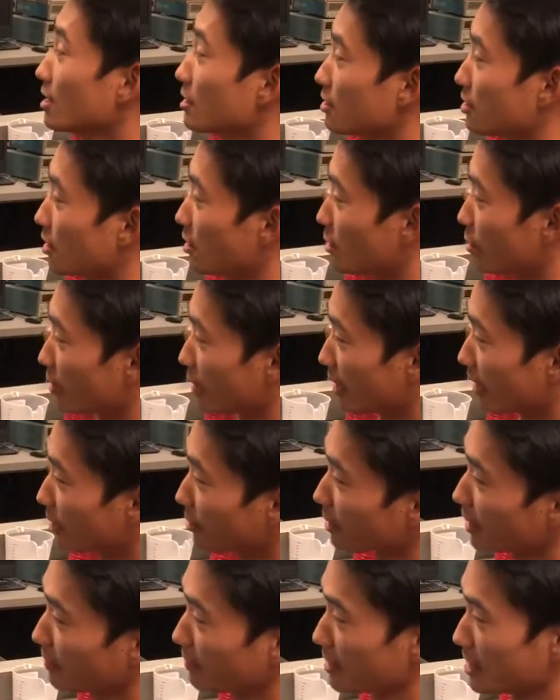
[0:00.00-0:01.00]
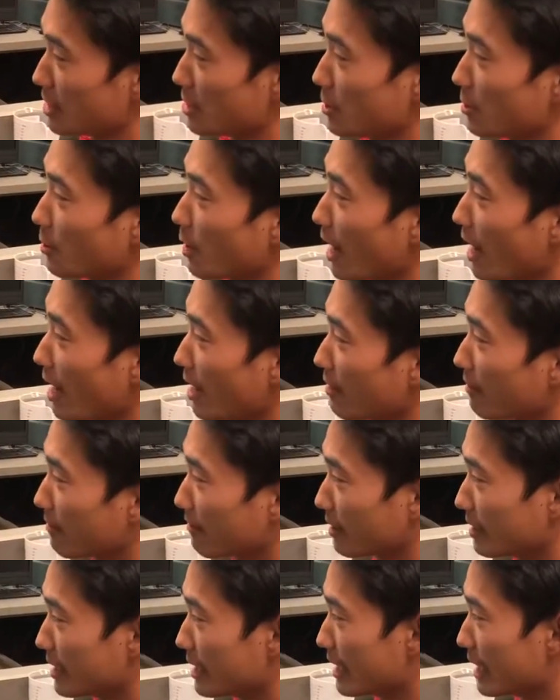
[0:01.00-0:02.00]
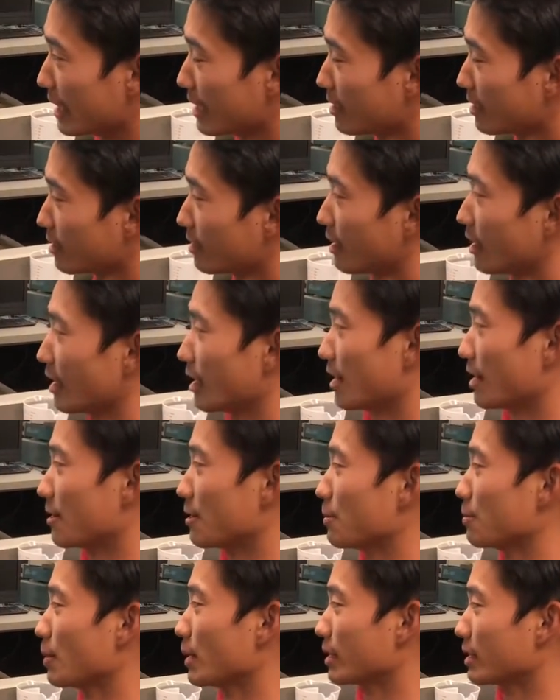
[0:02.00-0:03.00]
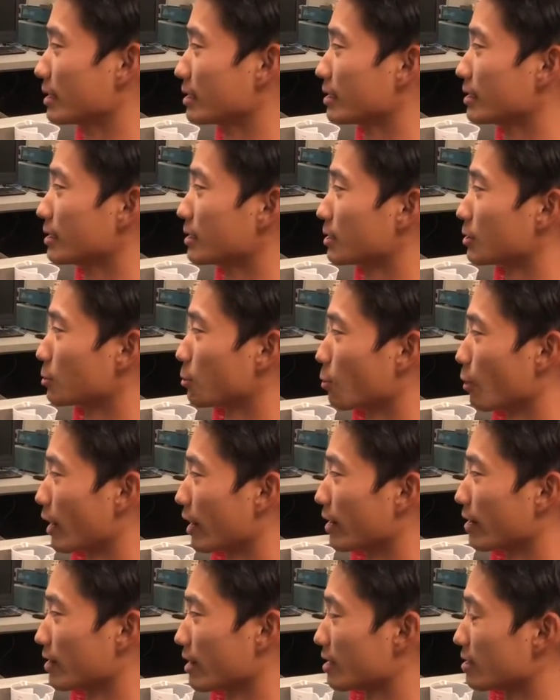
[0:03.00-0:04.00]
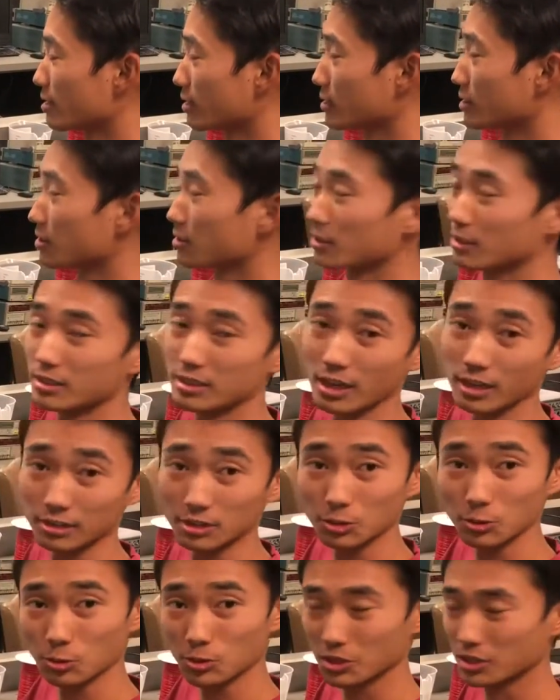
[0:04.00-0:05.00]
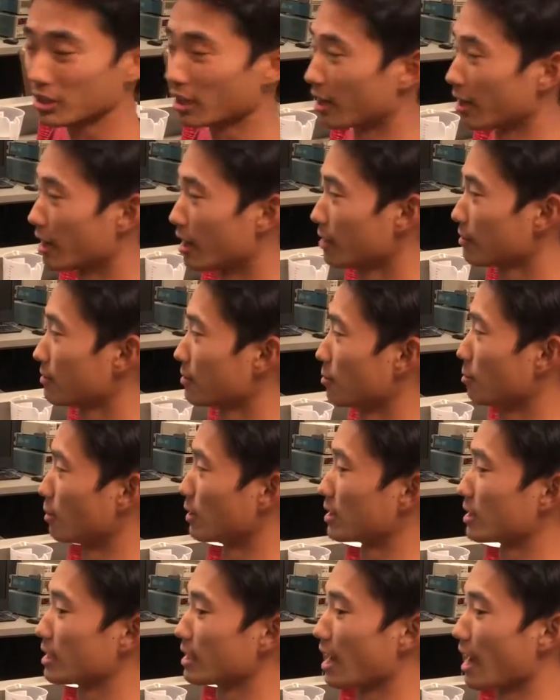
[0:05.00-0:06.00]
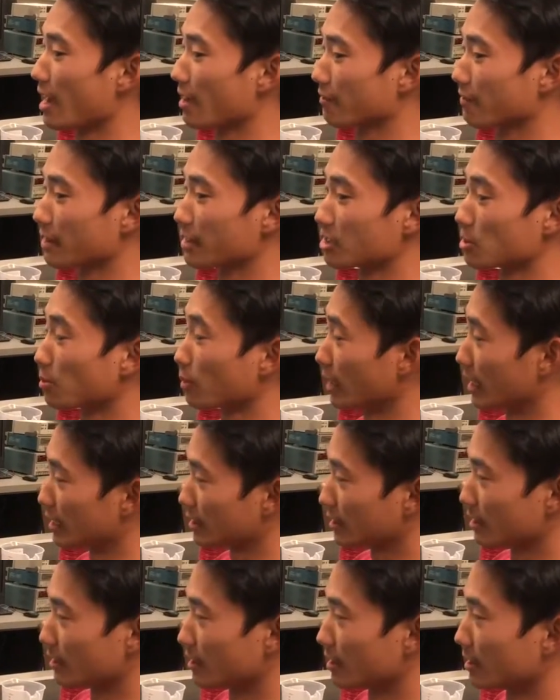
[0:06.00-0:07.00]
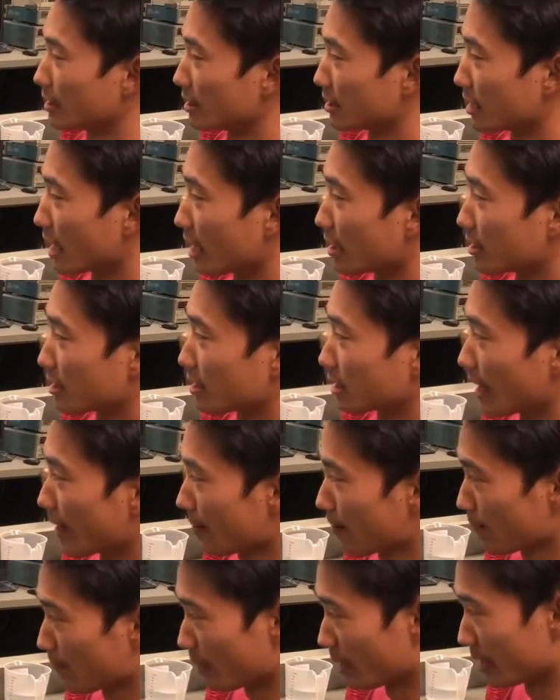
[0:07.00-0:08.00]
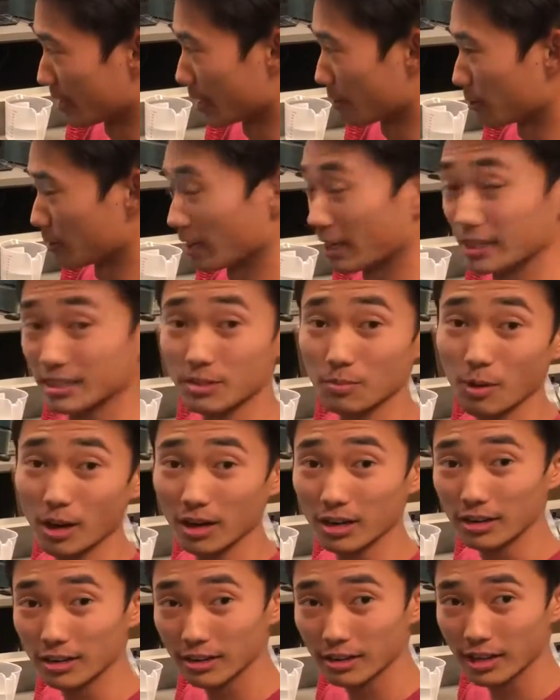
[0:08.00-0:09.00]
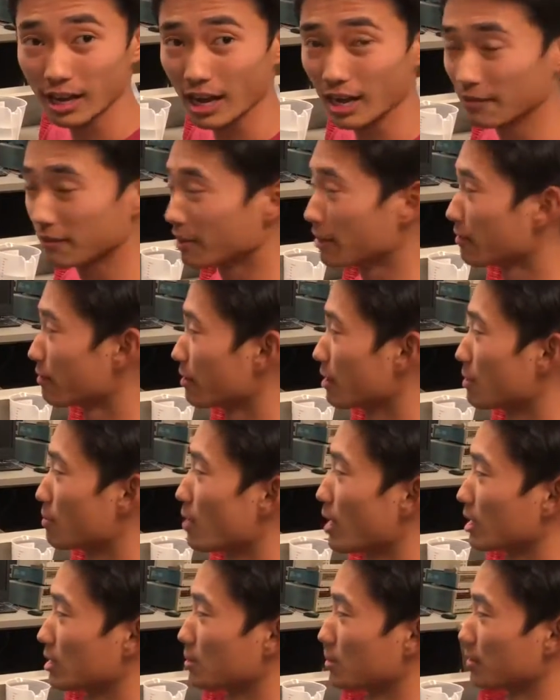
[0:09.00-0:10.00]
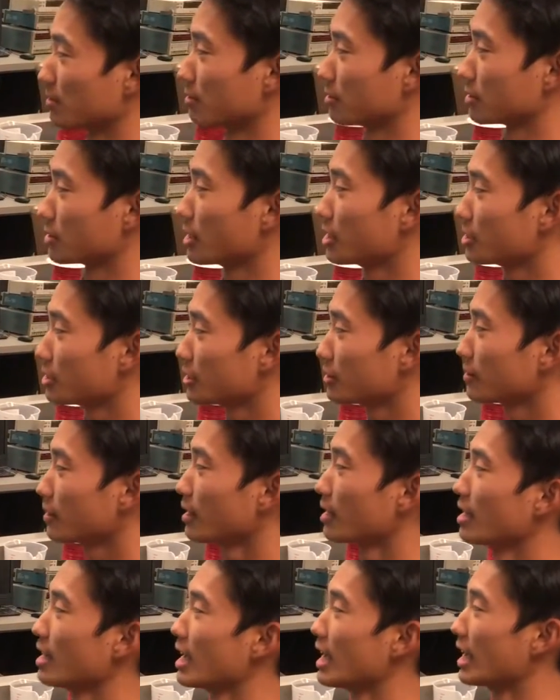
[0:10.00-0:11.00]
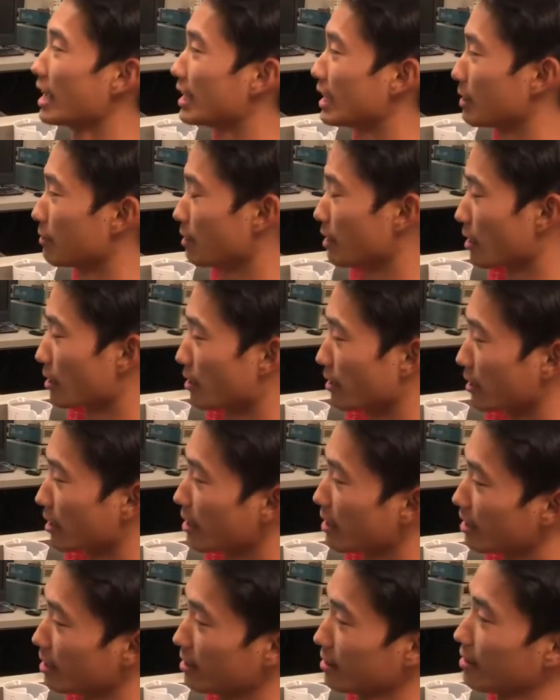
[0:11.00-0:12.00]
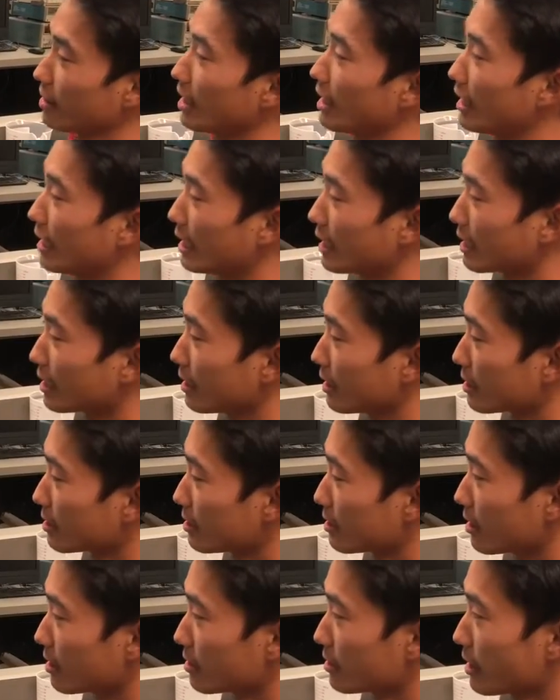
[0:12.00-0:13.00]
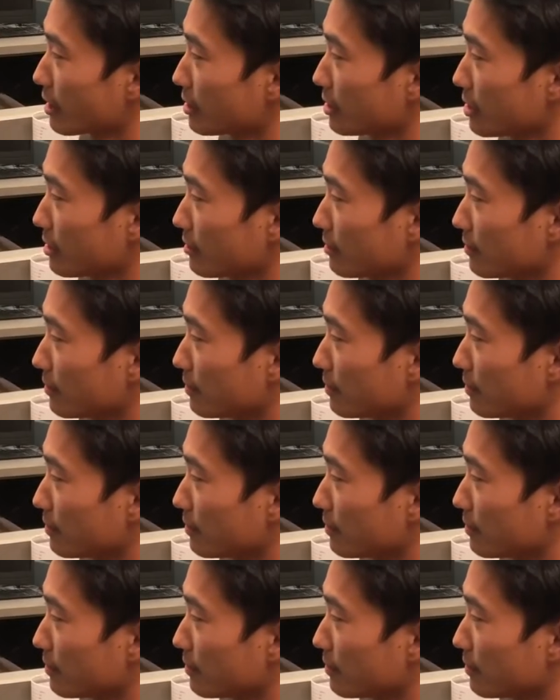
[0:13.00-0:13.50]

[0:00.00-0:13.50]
So here we have the UI for N.I.D., and this is where the nurses or the doctors will start off once the IV is placed into desired site and they would like to monitor the IV for possible infiltration. They would go on here and then click Start Session.